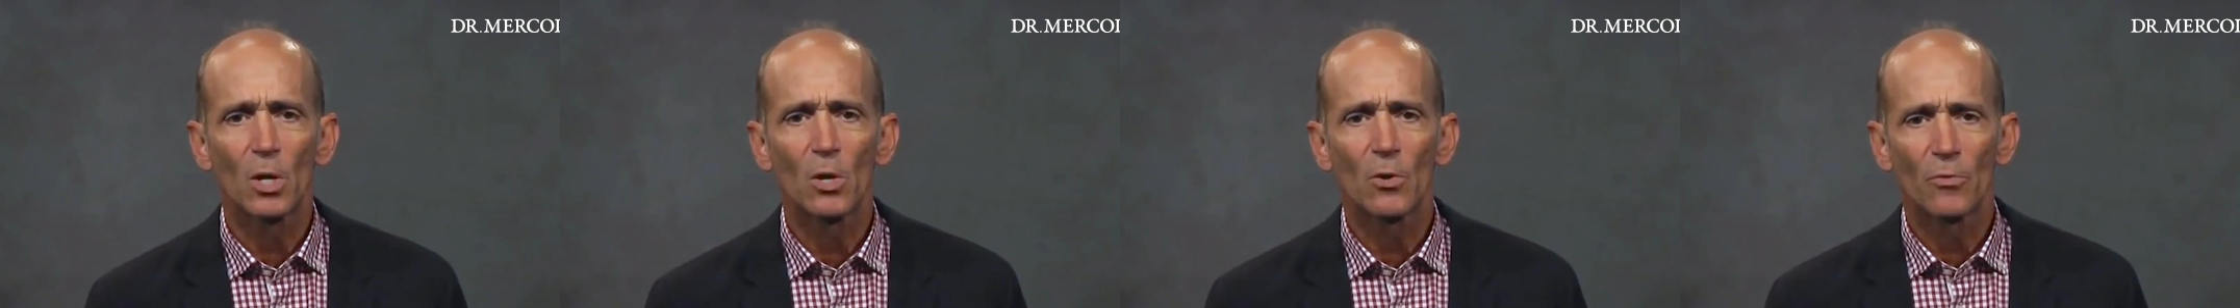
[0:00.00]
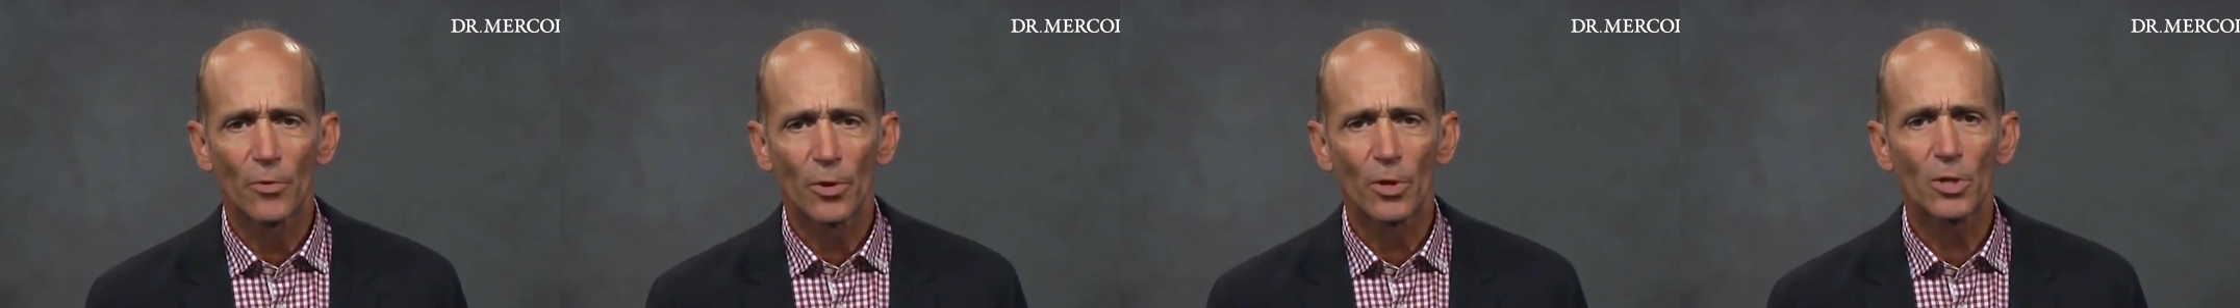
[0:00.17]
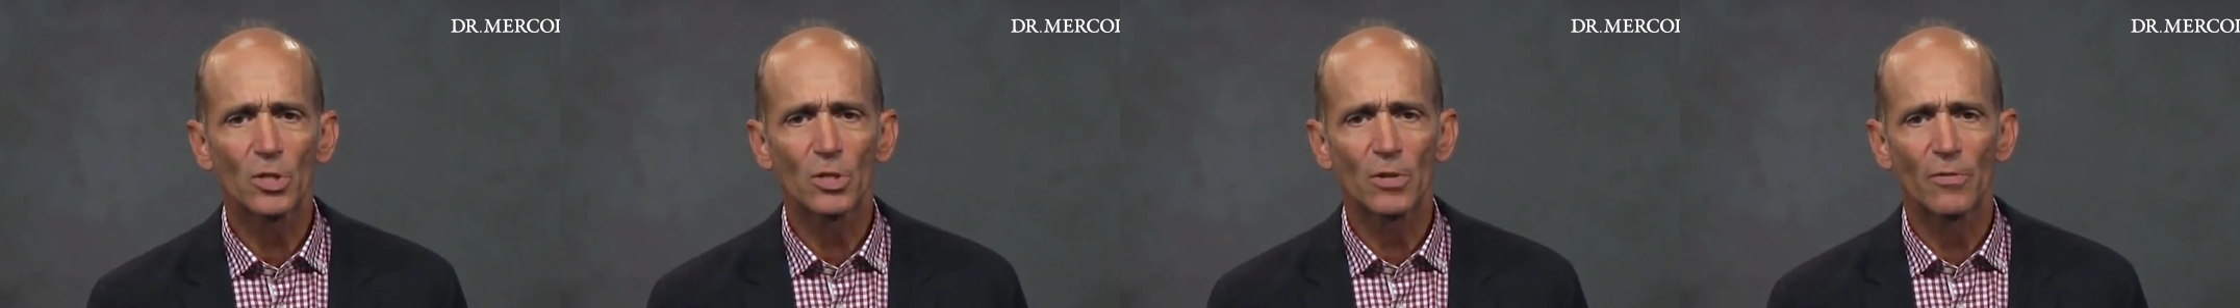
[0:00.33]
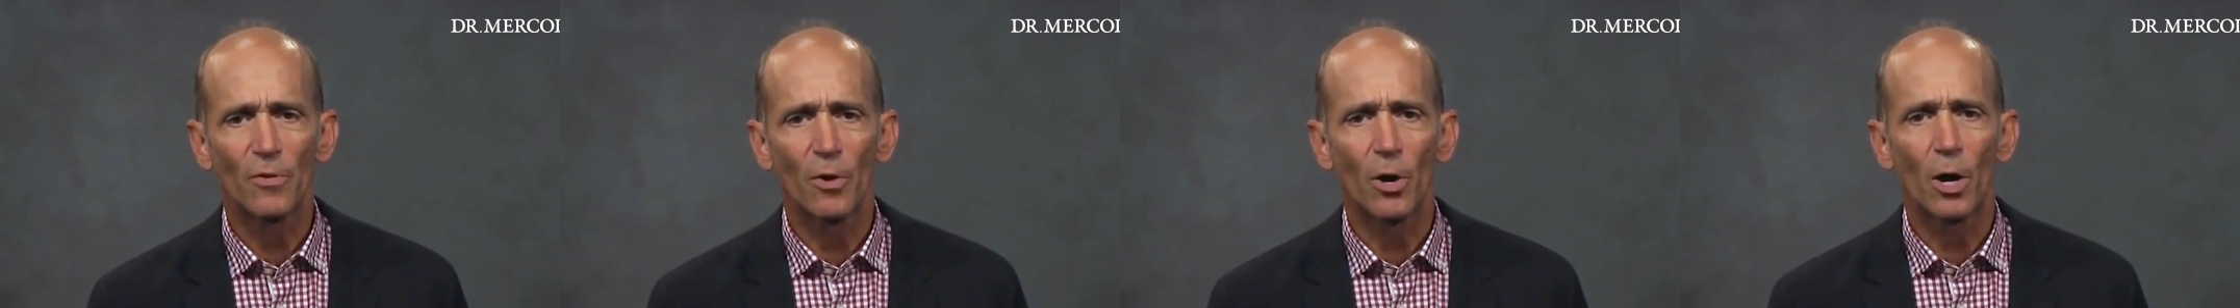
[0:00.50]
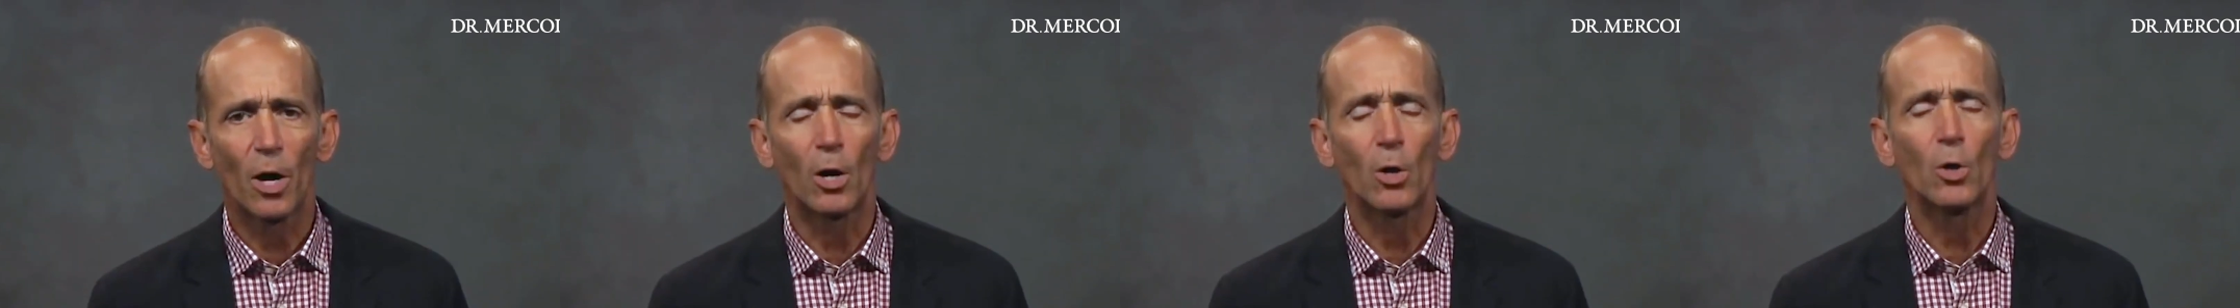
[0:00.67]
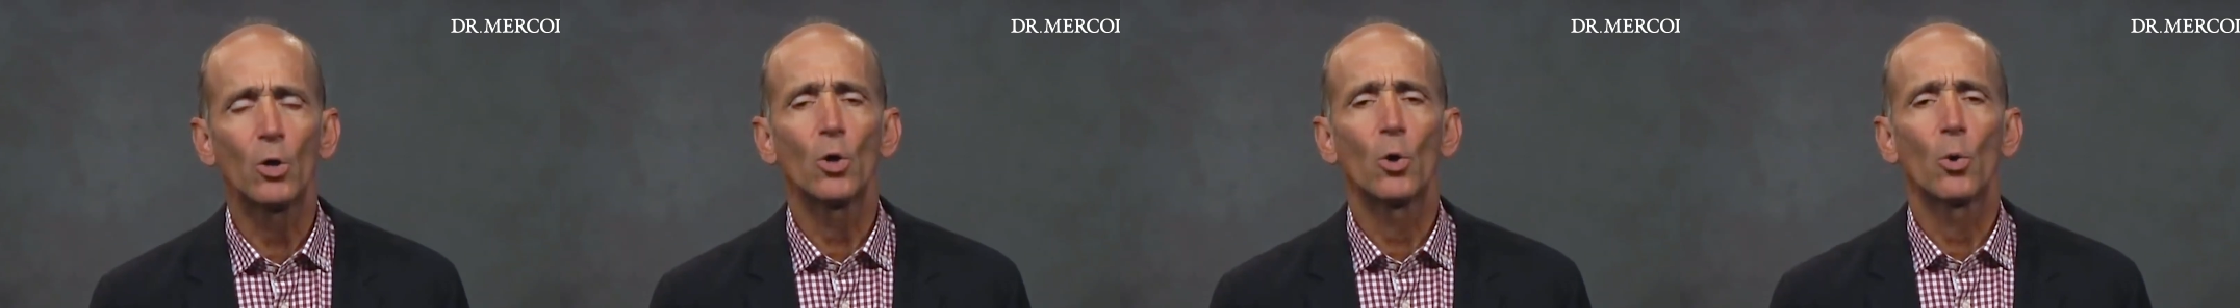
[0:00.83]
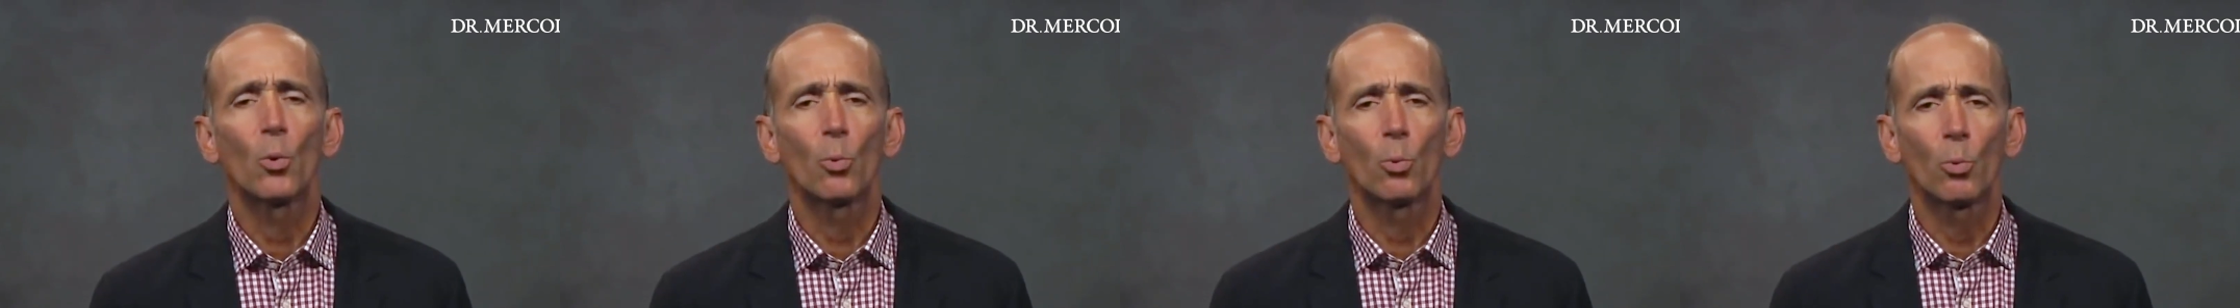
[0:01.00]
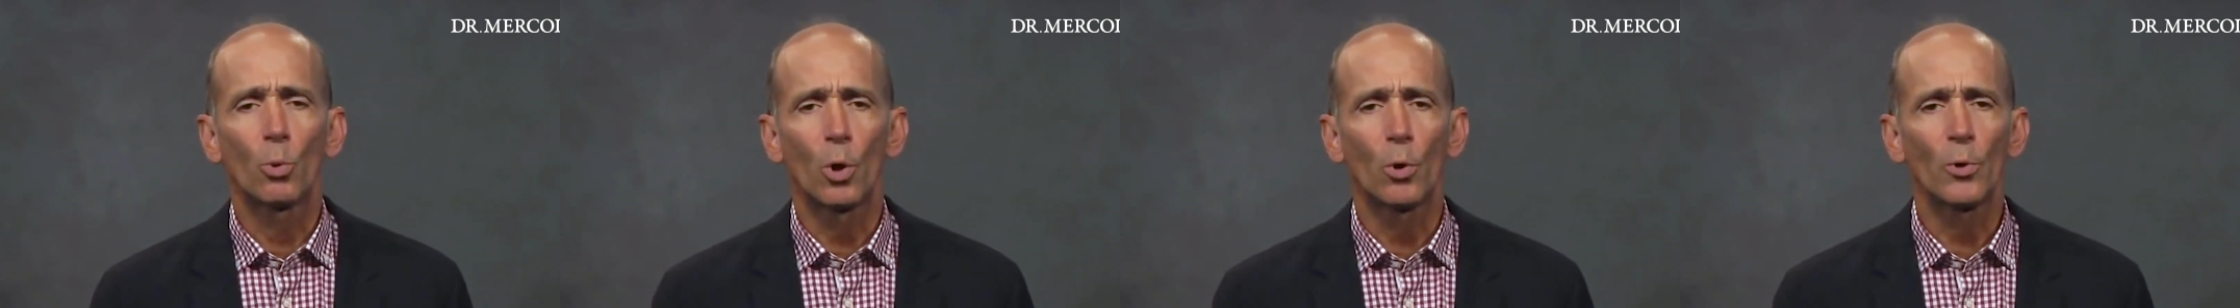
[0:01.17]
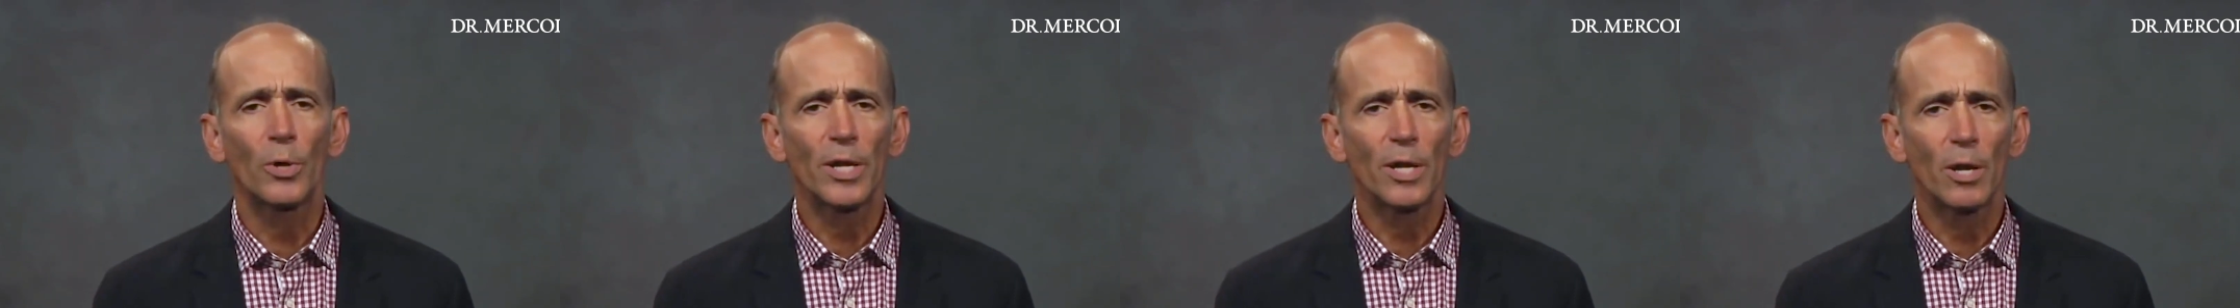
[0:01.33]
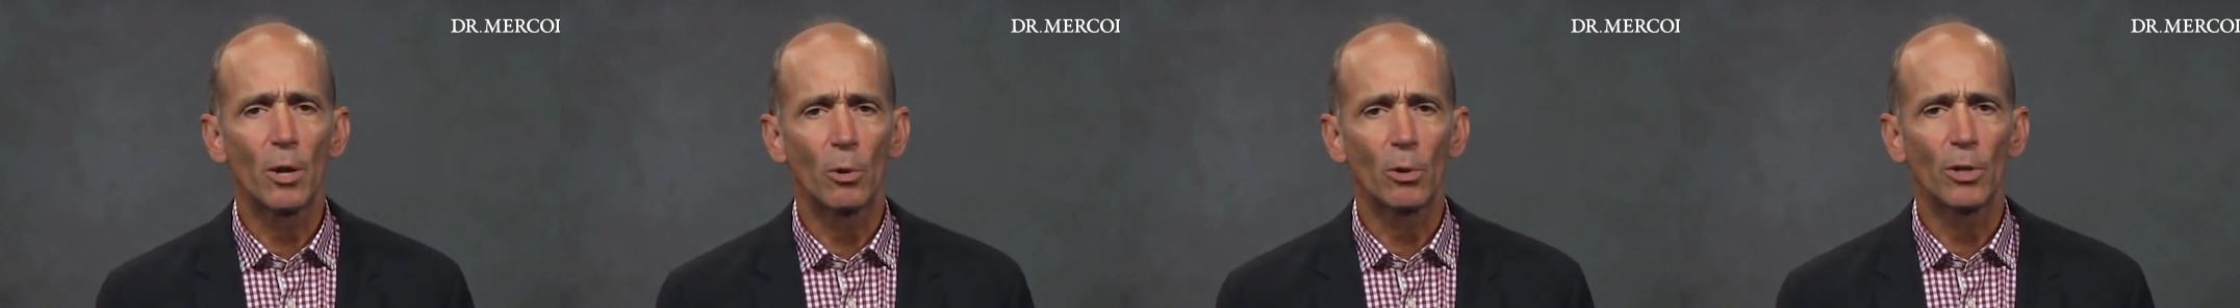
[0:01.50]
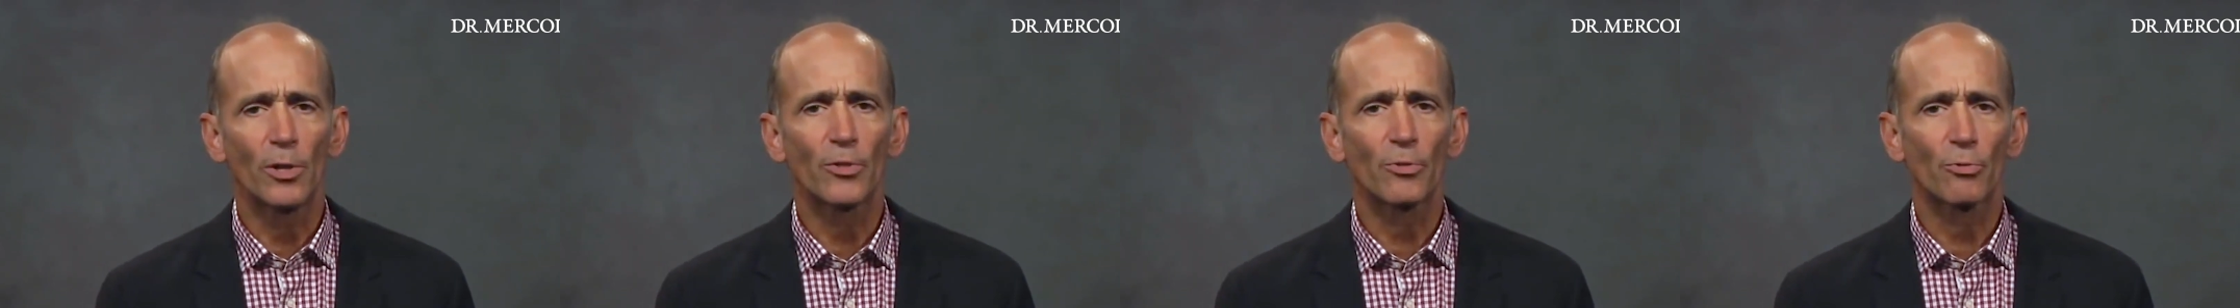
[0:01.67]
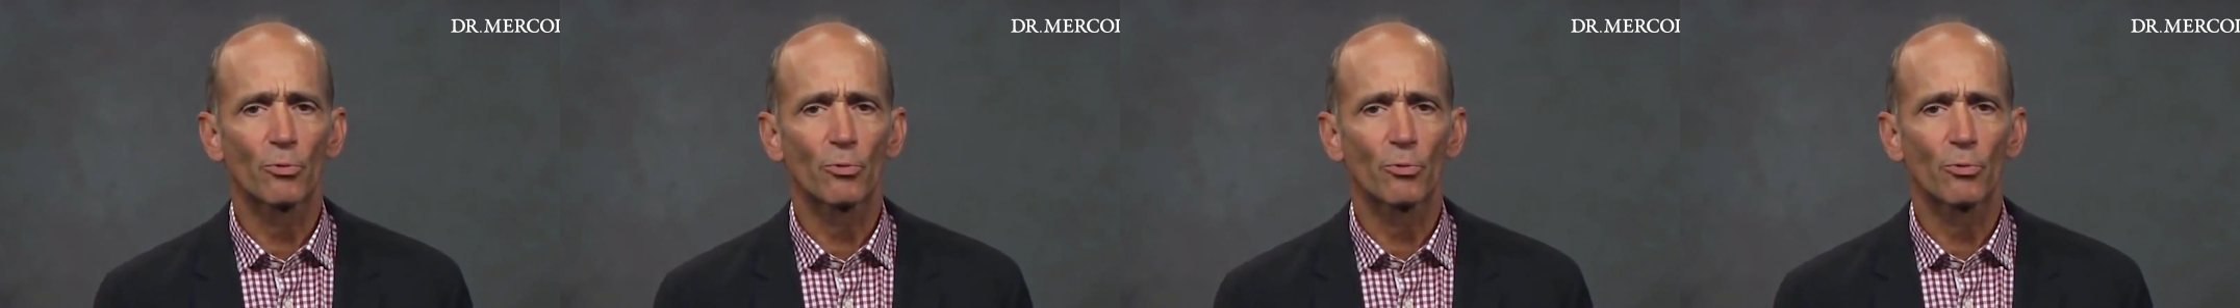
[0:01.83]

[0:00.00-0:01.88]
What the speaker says: First of all, rhodiola